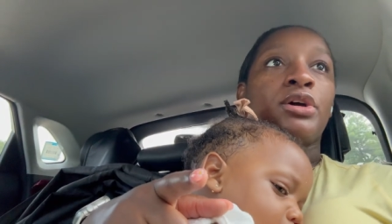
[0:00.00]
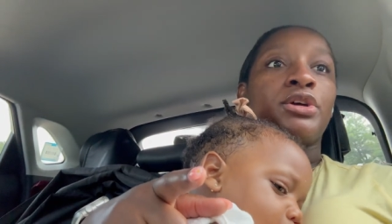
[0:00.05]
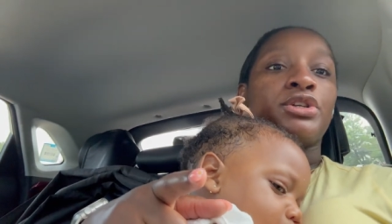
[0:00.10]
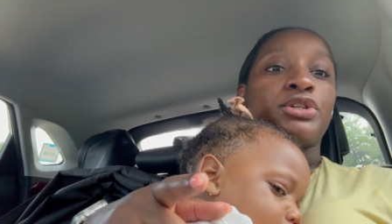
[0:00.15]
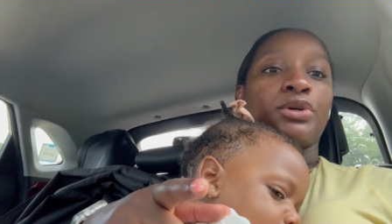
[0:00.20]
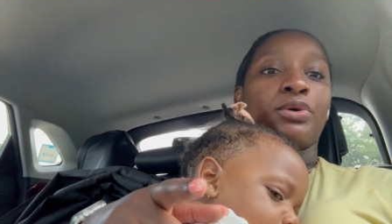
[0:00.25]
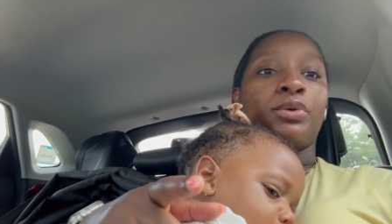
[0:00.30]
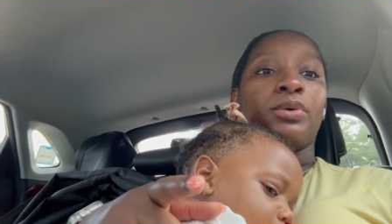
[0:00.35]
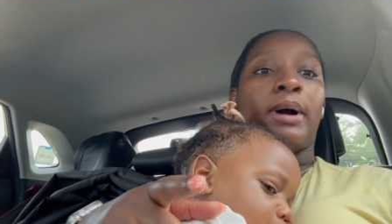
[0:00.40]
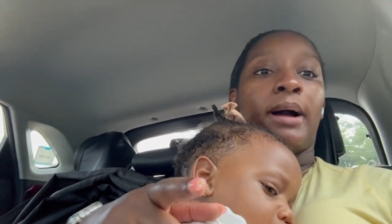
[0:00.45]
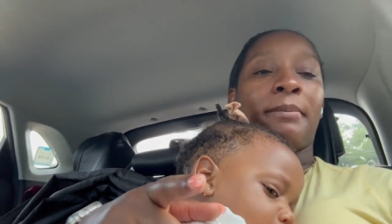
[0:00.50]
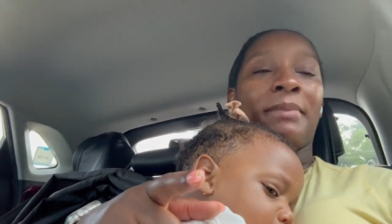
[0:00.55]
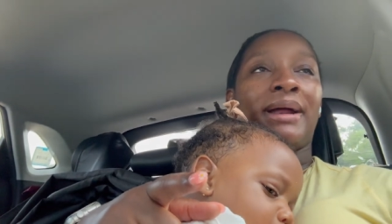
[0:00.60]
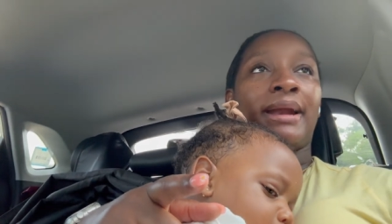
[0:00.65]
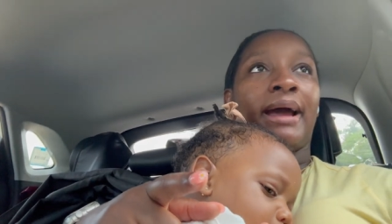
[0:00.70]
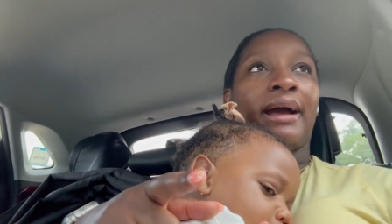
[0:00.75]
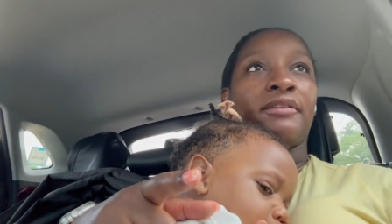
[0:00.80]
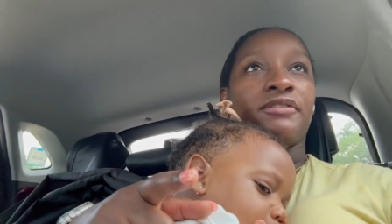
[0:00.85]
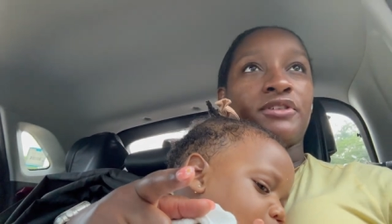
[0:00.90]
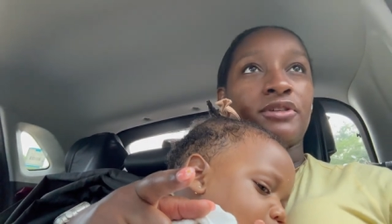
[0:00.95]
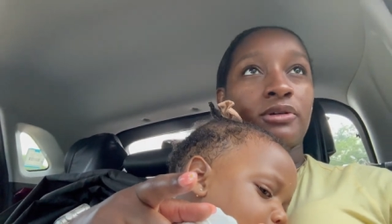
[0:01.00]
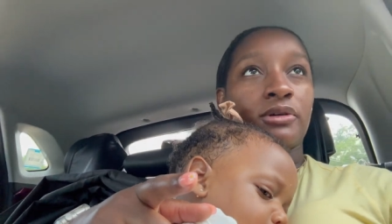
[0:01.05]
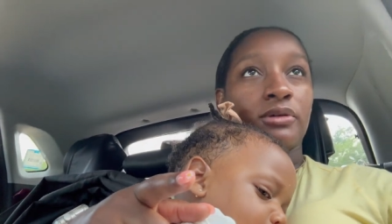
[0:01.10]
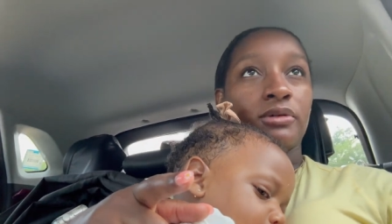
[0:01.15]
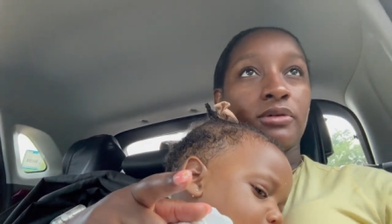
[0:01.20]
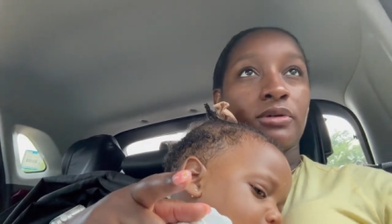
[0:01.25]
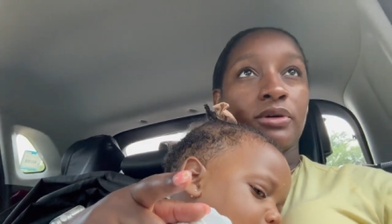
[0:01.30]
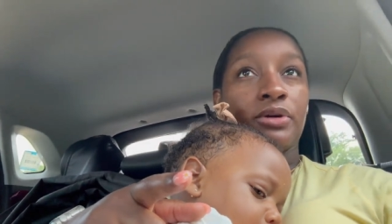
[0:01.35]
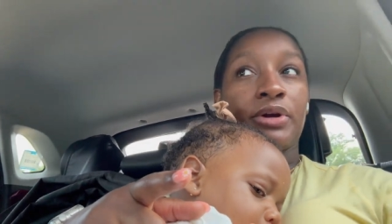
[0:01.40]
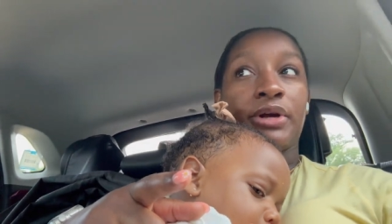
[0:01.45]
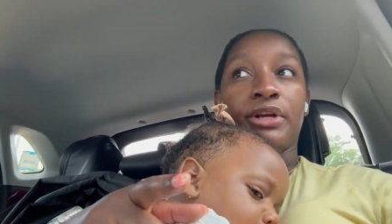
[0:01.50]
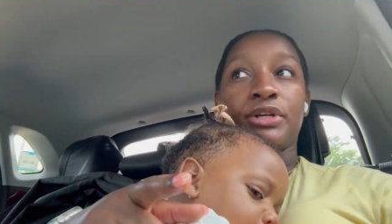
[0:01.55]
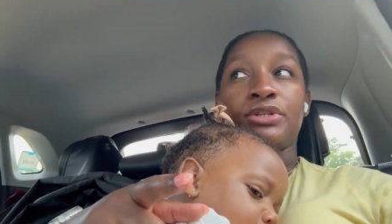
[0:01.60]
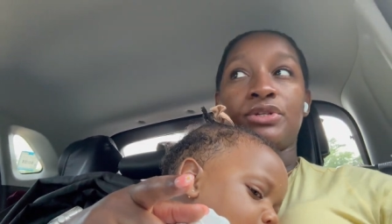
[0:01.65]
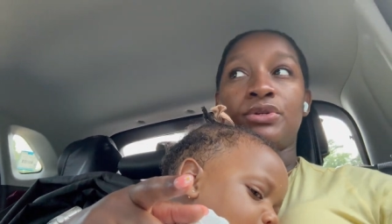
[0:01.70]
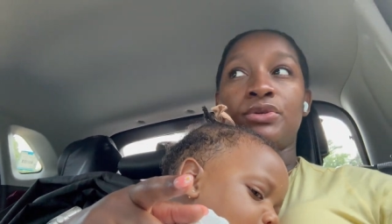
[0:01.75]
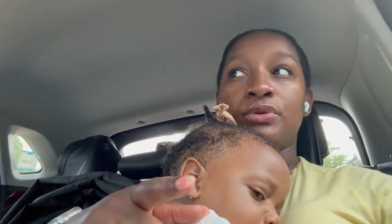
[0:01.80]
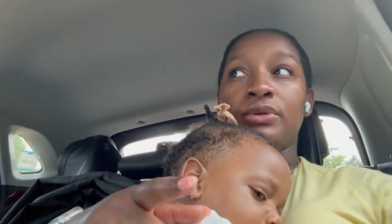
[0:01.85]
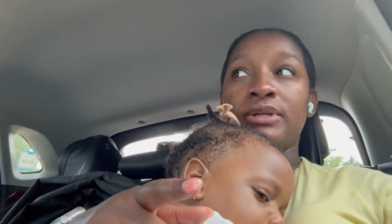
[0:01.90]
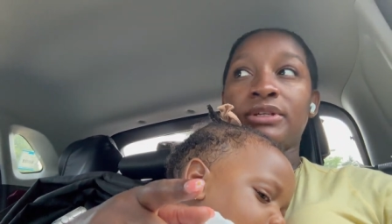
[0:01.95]
So I'm gonna have to create a
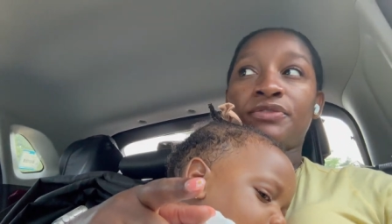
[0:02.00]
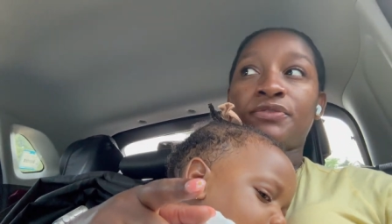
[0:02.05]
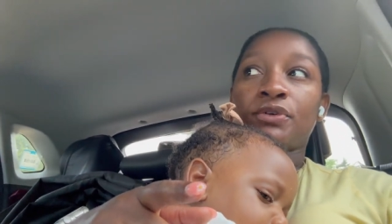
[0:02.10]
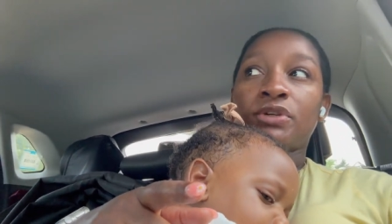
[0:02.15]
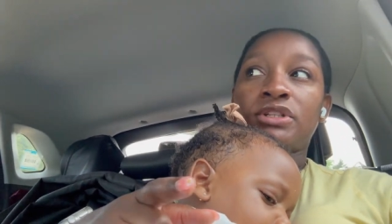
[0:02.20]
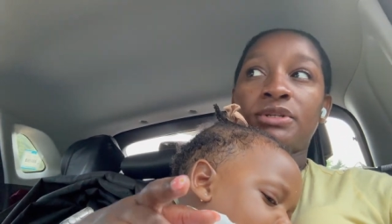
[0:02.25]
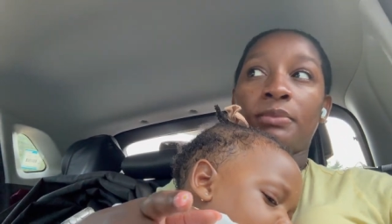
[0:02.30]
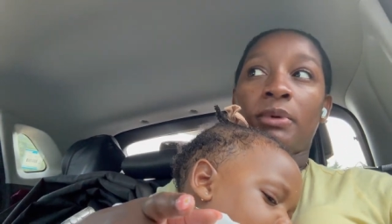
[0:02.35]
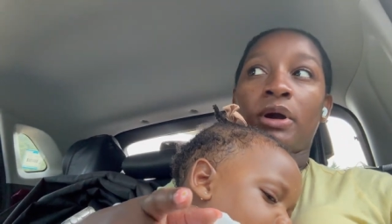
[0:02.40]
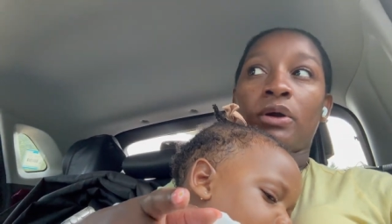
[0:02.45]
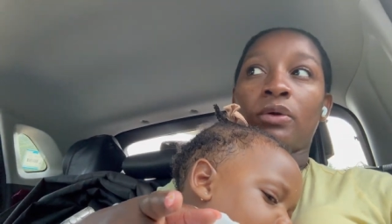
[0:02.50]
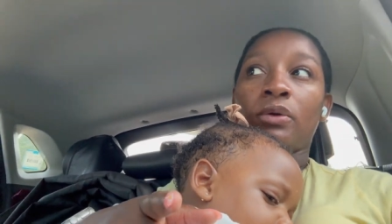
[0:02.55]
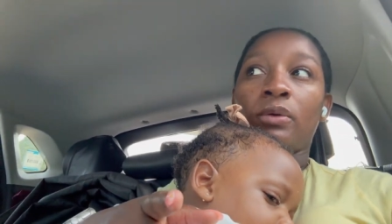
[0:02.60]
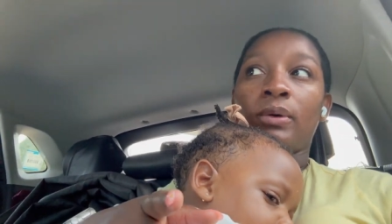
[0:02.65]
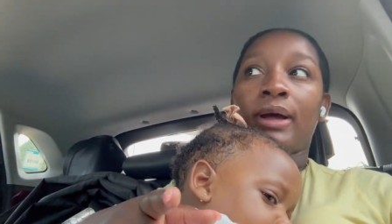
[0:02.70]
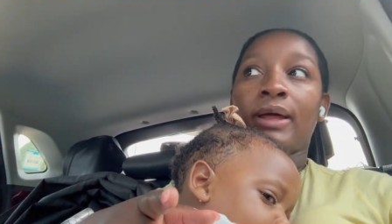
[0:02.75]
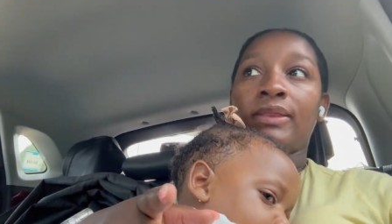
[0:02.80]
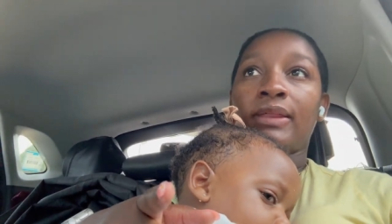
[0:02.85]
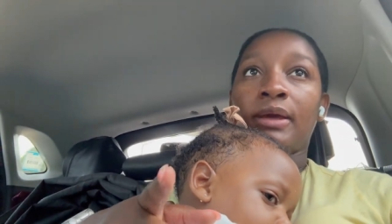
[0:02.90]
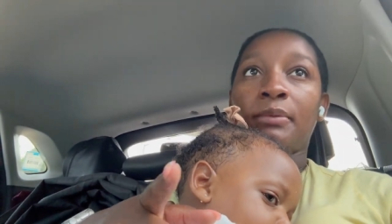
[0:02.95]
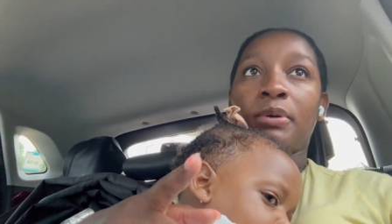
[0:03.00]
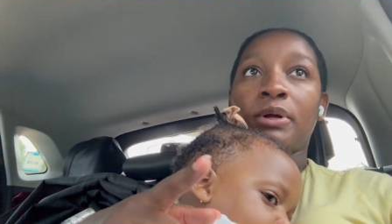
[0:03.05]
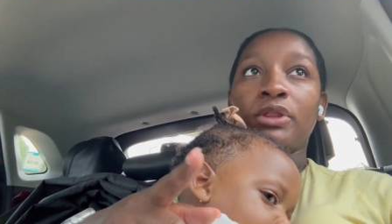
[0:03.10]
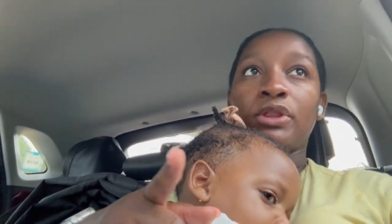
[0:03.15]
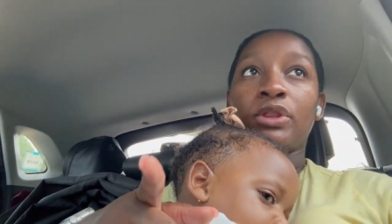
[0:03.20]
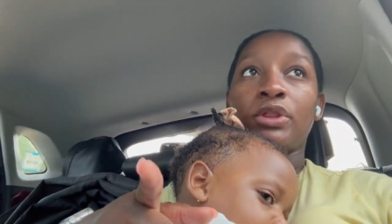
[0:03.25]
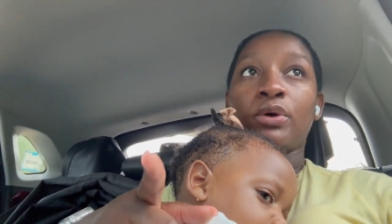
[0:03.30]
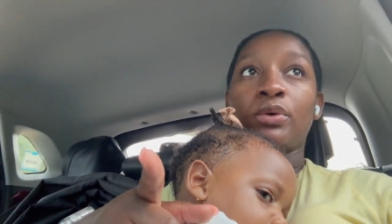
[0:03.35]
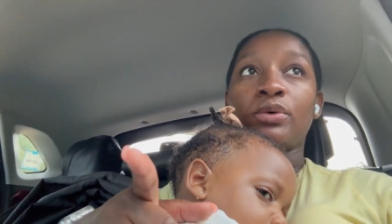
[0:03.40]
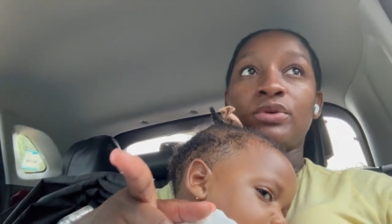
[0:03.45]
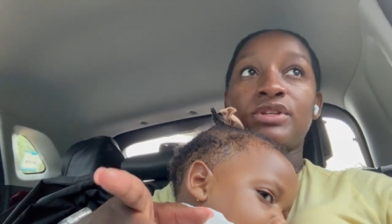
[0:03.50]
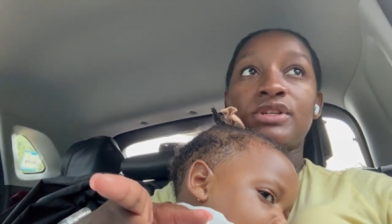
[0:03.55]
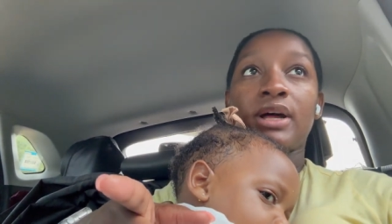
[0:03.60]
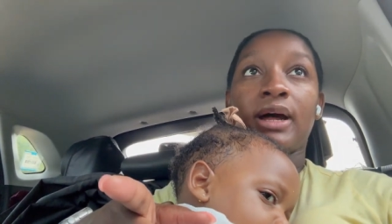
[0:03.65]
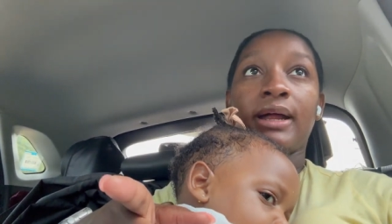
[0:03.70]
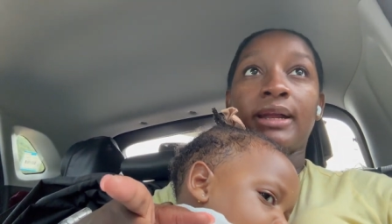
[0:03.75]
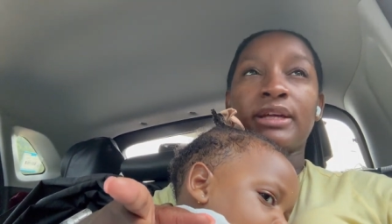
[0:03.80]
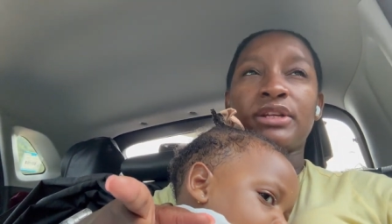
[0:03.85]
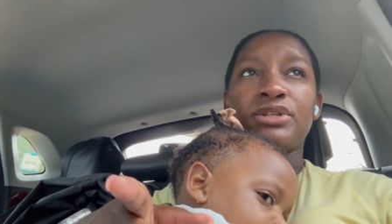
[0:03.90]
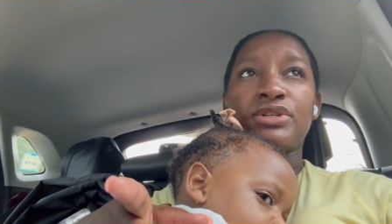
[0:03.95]
to-do list for tomorrow and like put those
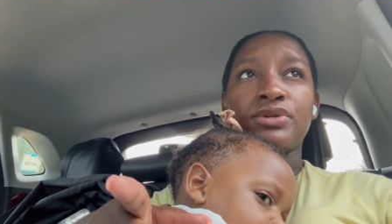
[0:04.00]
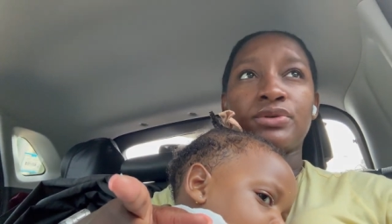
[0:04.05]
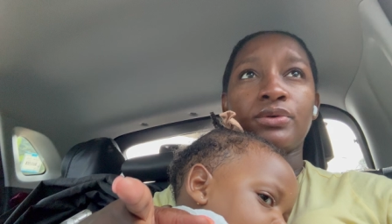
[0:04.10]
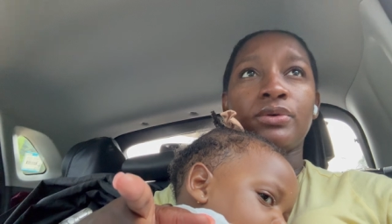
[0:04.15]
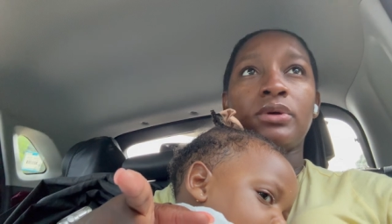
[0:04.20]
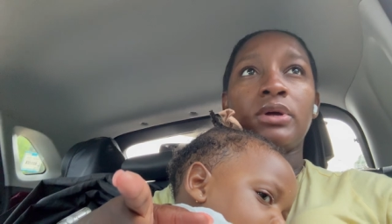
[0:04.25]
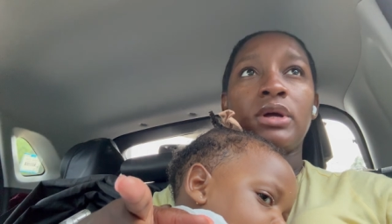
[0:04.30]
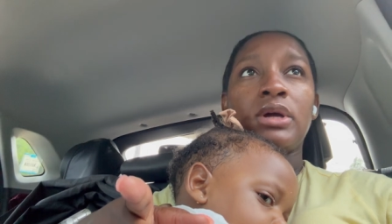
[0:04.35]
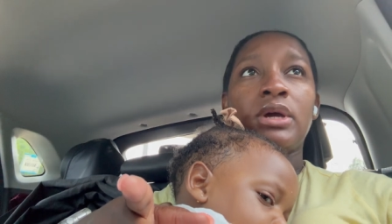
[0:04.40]
on it too